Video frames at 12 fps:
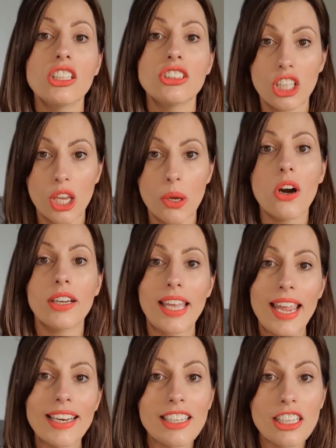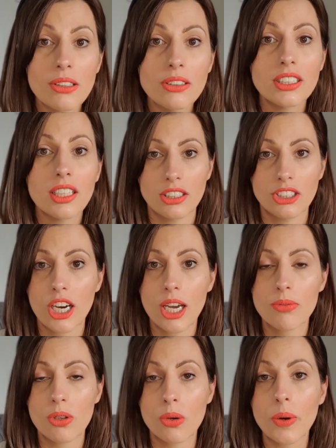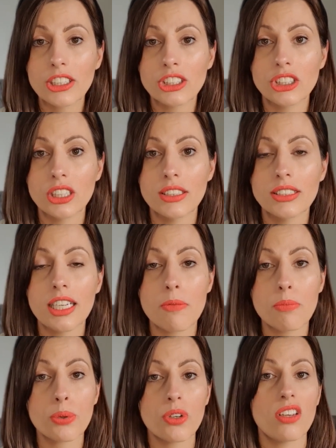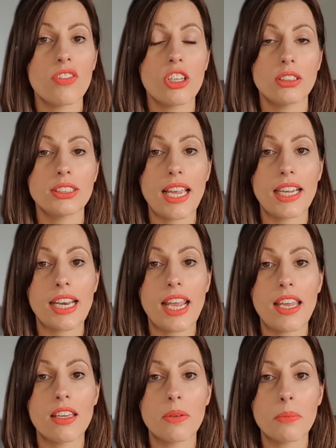so you are getting used to the types of questions and improving your technique.